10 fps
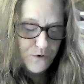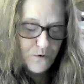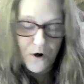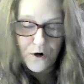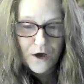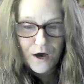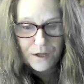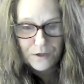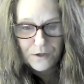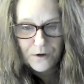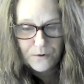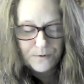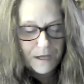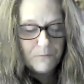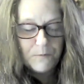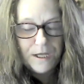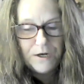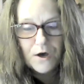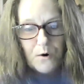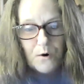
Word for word: you are not alone and we